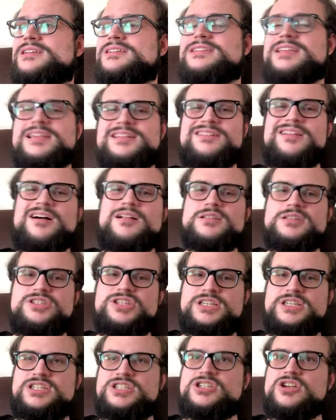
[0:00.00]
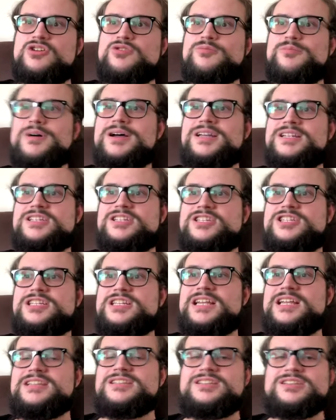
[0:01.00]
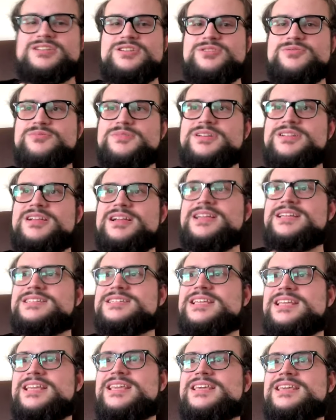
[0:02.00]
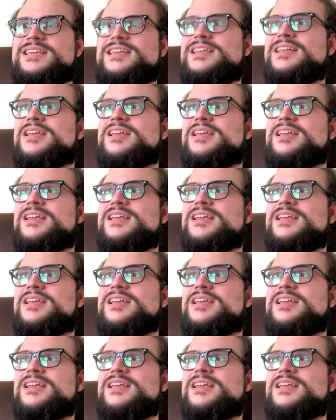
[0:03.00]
technology so much until you realize, like,